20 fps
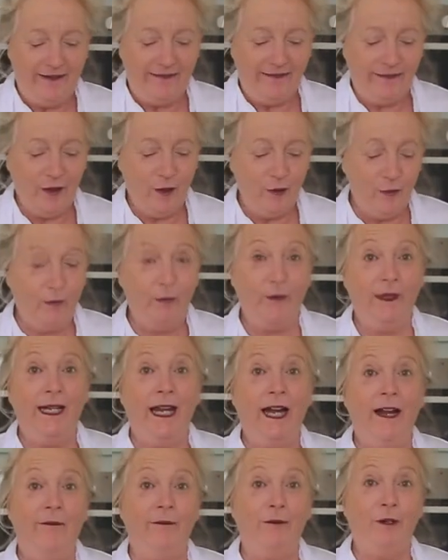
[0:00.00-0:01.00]
So we
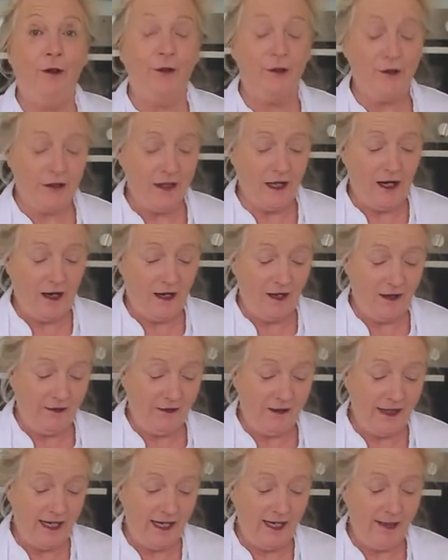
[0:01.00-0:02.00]
have cooked
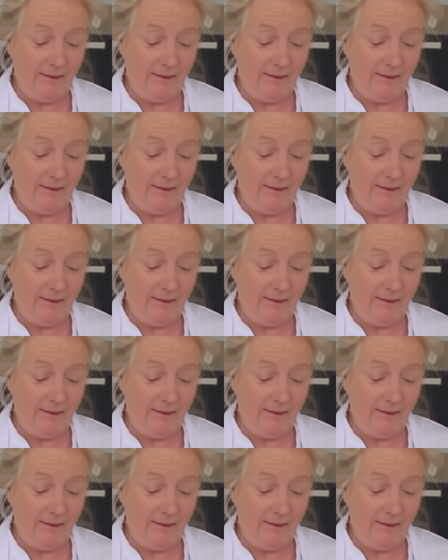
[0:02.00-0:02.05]
our